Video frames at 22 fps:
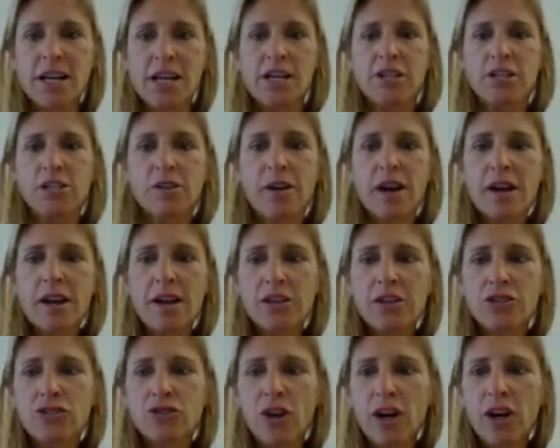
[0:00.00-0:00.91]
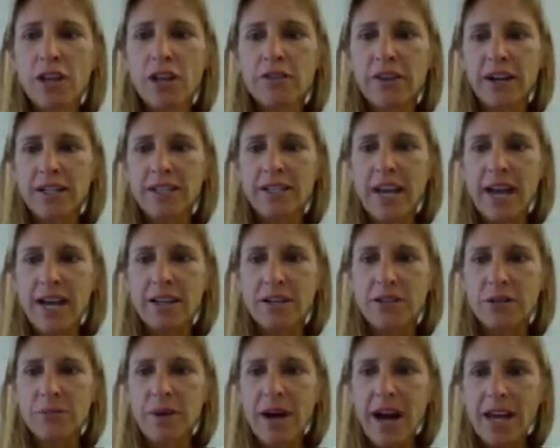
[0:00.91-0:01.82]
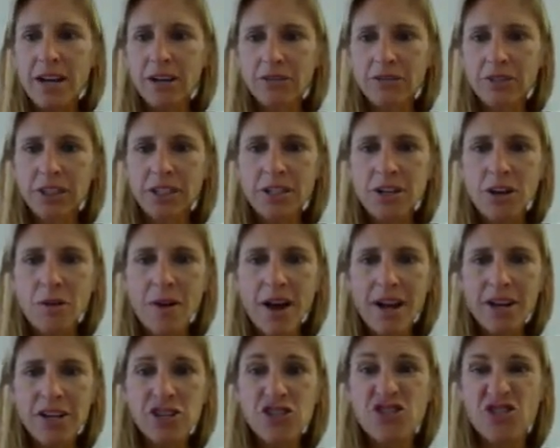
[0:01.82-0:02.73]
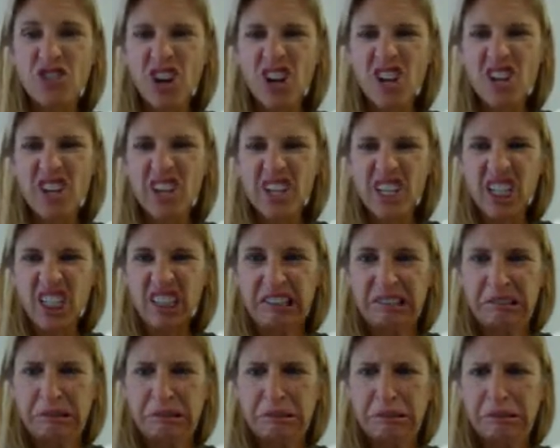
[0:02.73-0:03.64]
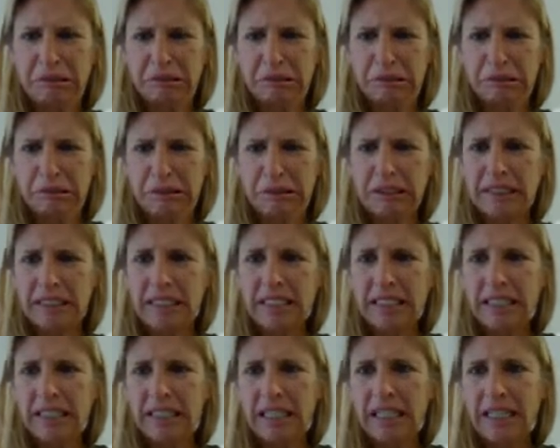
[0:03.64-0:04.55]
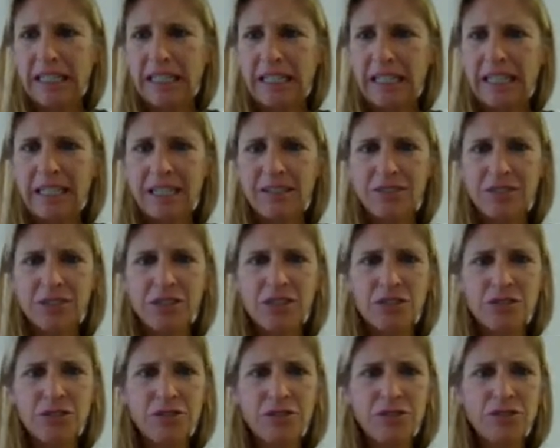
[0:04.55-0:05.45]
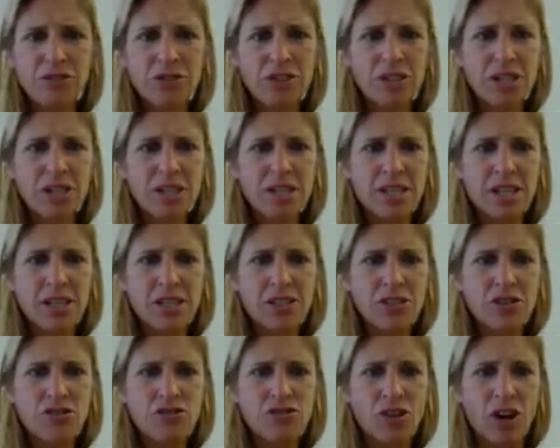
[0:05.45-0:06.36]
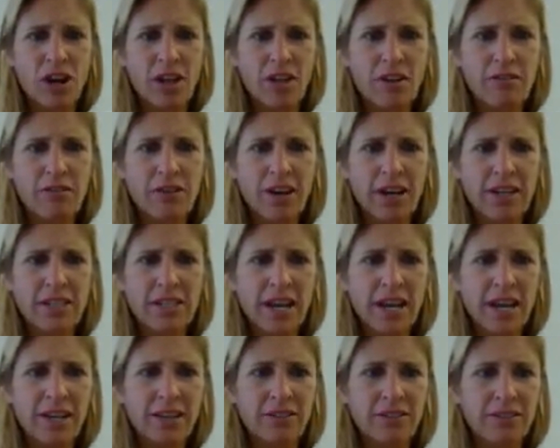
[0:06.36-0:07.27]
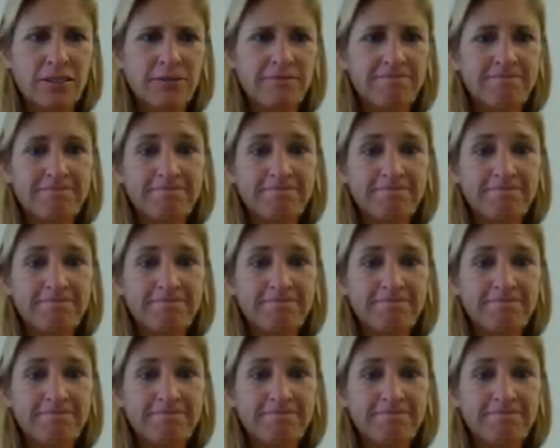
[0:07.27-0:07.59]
So I could draw a rectangle, but I don't really know how to draw on here. Oh, I never used this to draw a rectangle.